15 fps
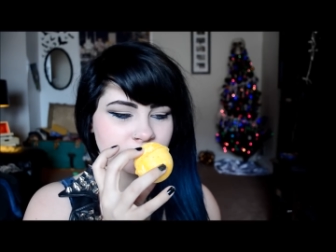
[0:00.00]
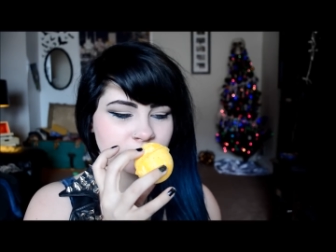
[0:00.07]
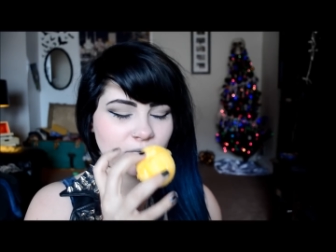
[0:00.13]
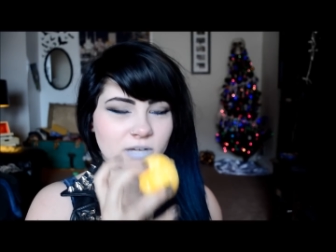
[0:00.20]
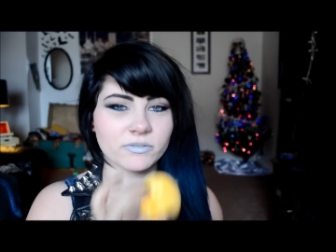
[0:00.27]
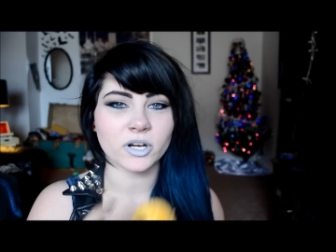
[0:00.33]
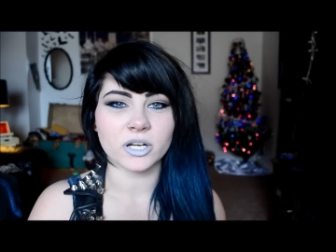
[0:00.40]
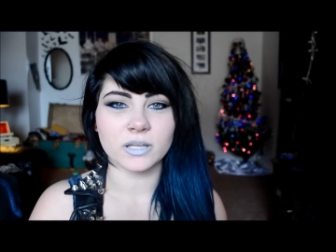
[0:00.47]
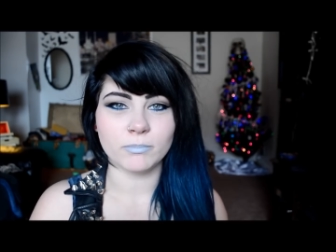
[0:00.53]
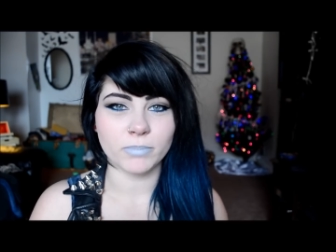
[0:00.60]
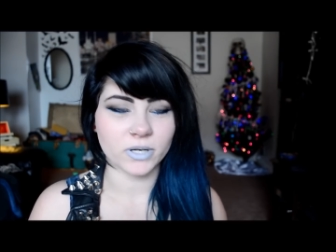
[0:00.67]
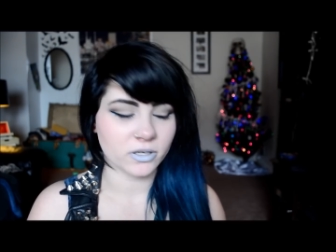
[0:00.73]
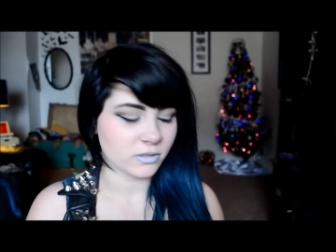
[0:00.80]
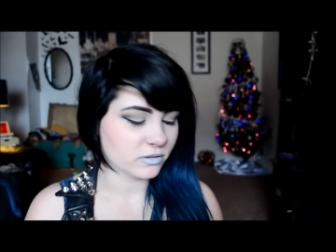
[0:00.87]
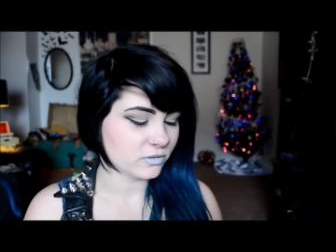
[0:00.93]
I've already
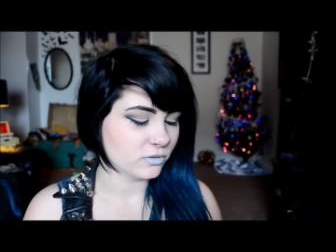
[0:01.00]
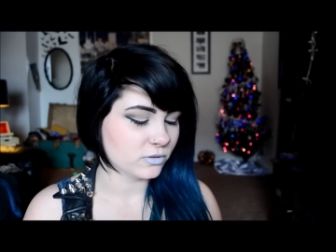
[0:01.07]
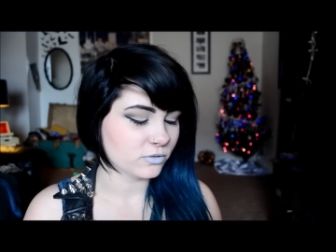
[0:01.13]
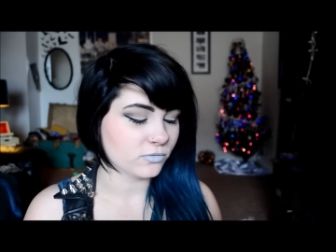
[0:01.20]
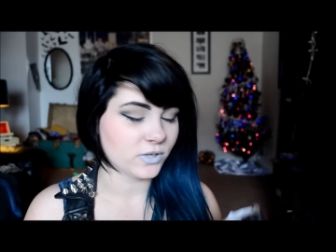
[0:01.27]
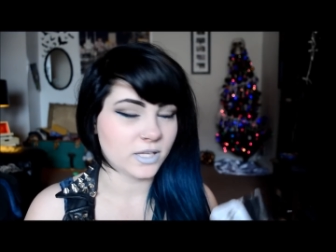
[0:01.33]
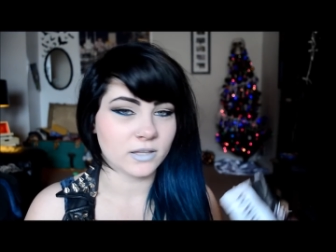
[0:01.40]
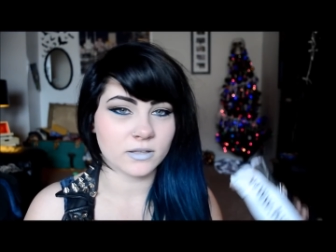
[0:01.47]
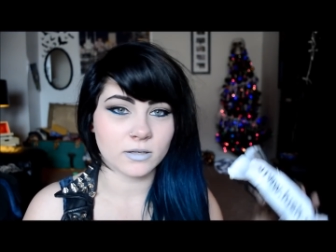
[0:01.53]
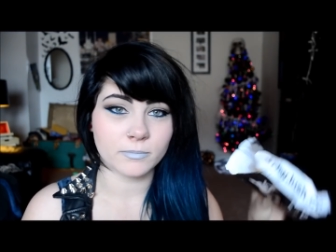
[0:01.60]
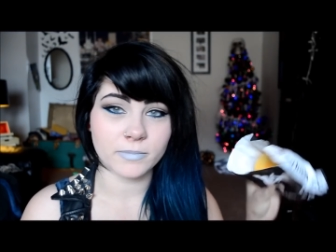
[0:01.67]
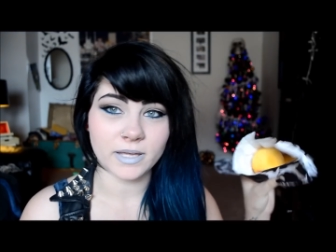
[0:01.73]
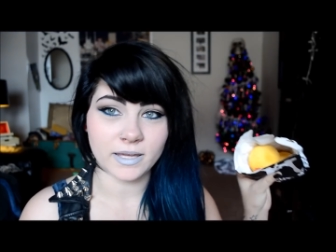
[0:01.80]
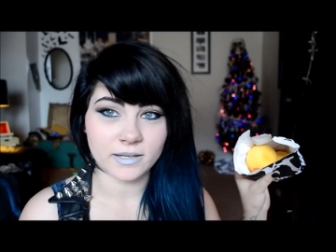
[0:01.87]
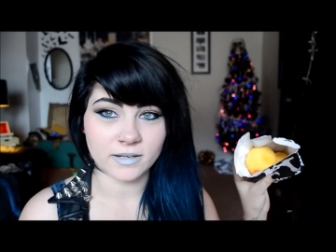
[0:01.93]
burned through three of
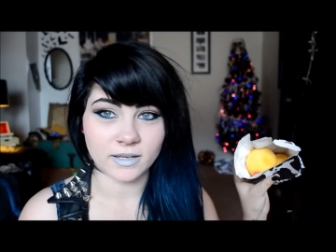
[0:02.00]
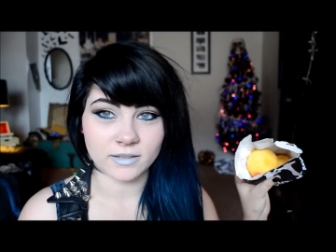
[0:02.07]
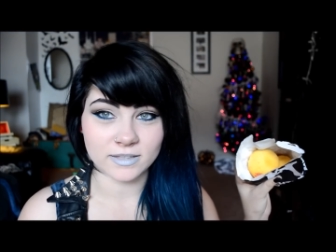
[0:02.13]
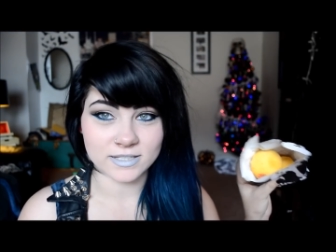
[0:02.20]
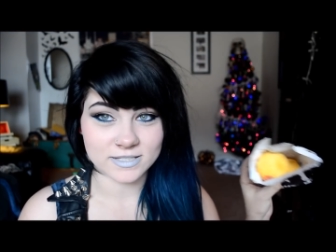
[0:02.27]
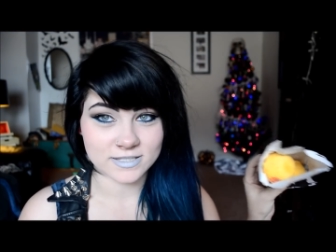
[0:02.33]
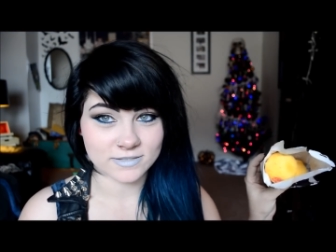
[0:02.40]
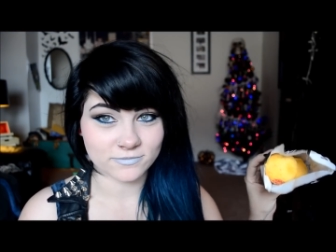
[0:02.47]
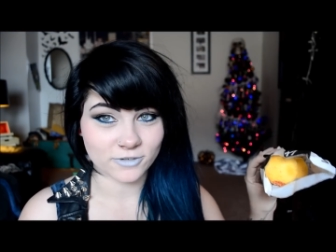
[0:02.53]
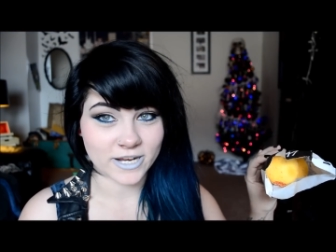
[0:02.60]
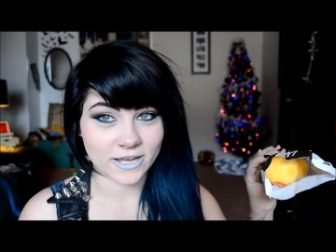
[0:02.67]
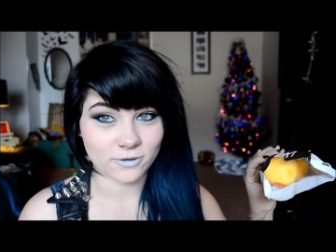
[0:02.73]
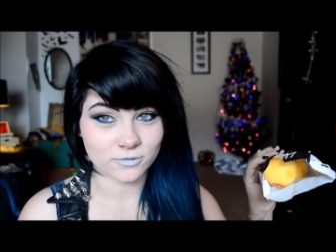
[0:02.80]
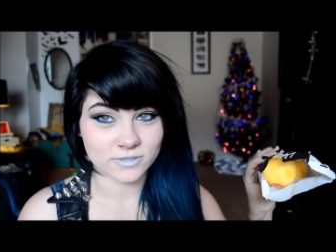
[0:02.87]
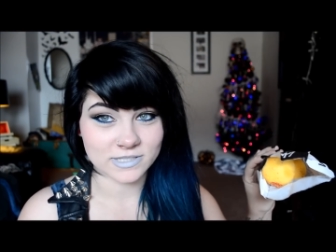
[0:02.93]
them, and on this
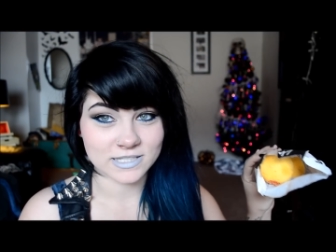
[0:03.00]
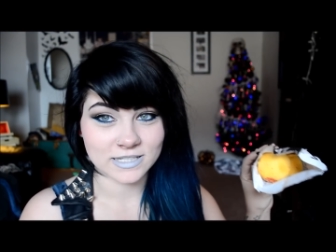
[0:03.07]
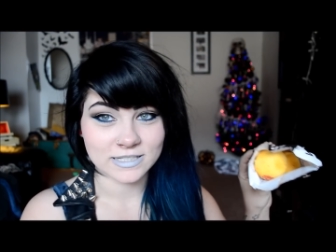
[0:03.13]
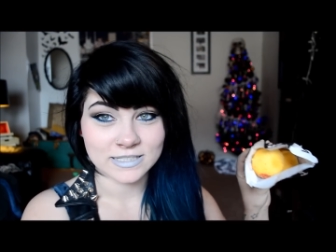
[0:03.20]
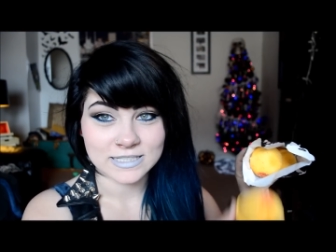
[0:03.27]
round,